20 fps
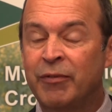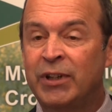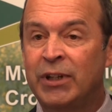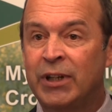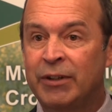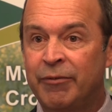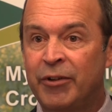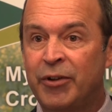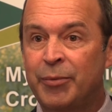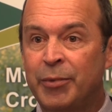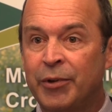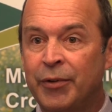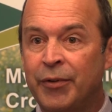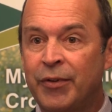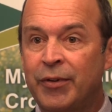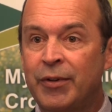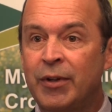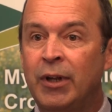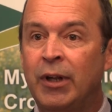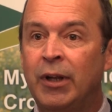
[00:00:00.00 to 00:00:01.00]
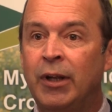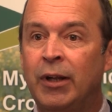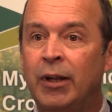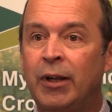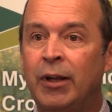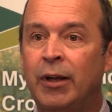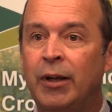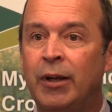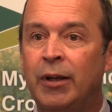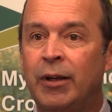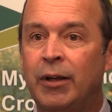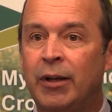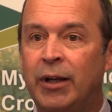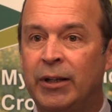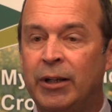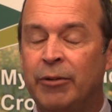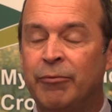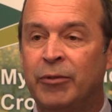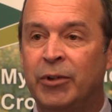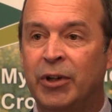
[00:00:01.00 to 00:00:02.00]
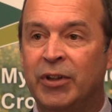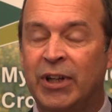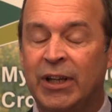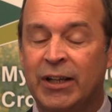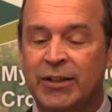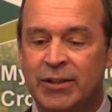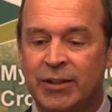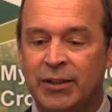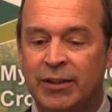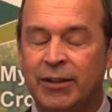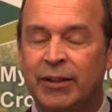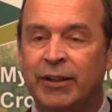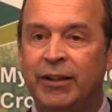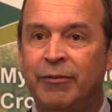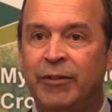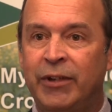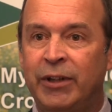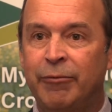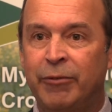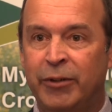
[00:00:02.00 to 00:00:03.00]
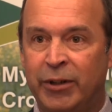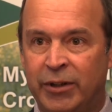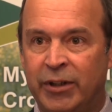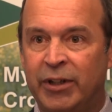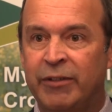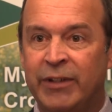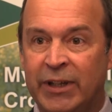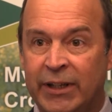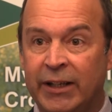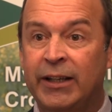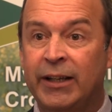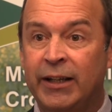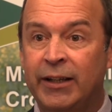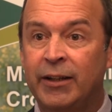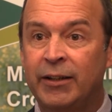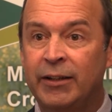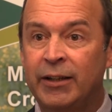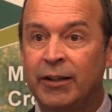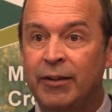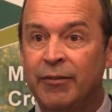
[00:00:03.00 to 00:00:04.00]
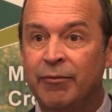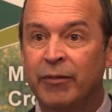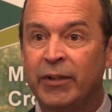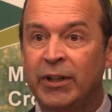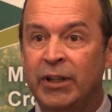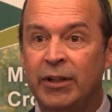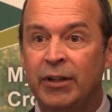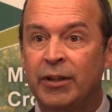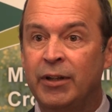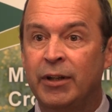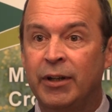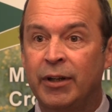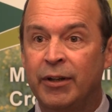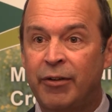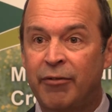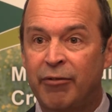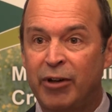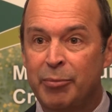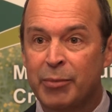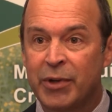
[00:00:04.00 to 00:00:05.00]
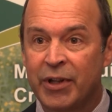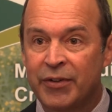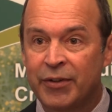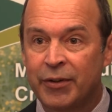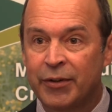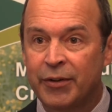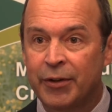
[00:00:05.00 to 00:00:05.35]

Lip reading: with that response, and that worked excellently. We eradicated that within 3 months or